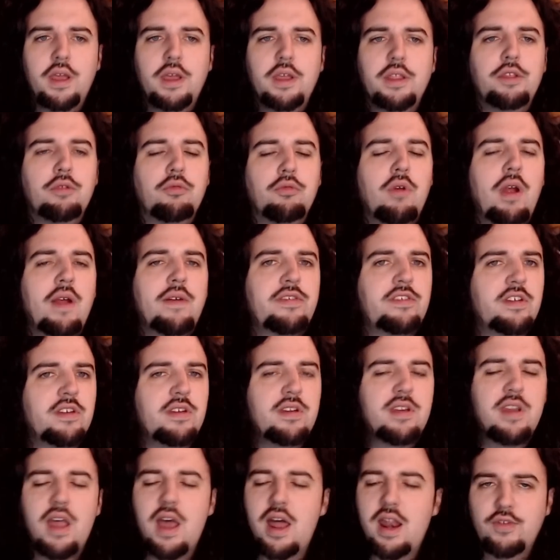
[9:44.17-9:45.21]
The refs did
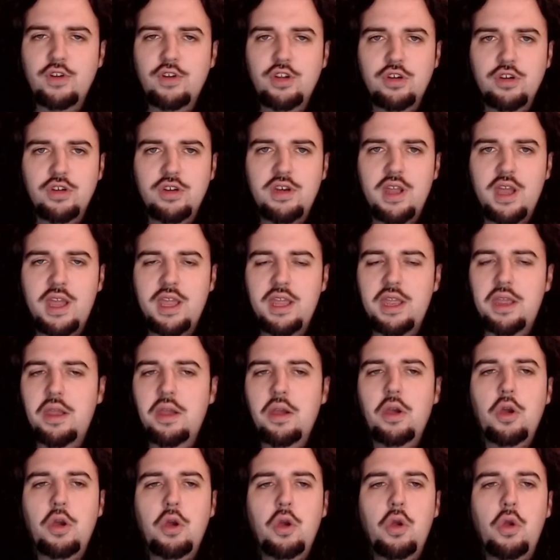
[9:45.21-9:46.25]
not have a good night.
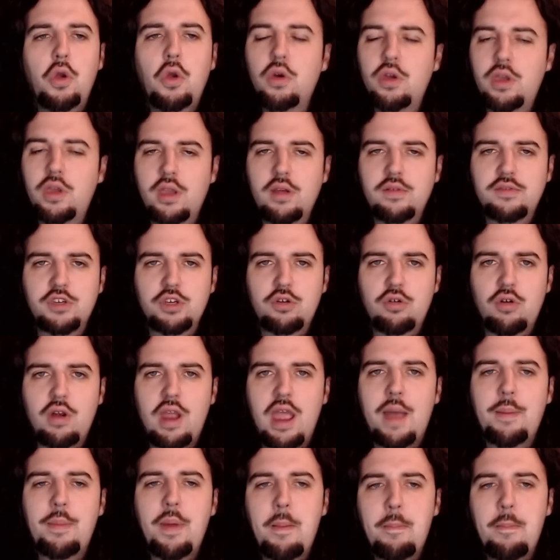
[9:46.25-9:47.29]
Who gives a
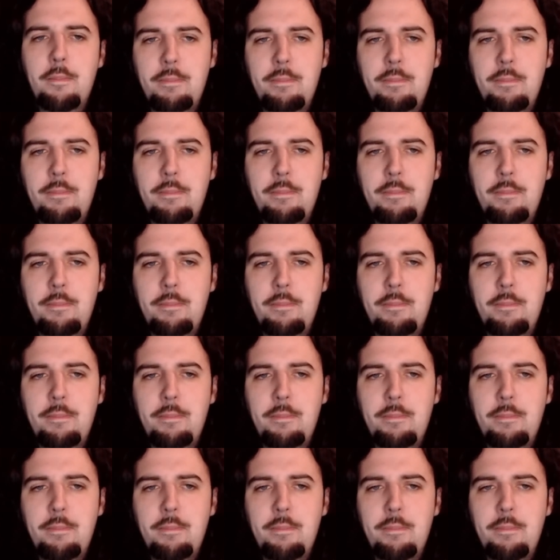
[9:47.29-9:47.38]
crap?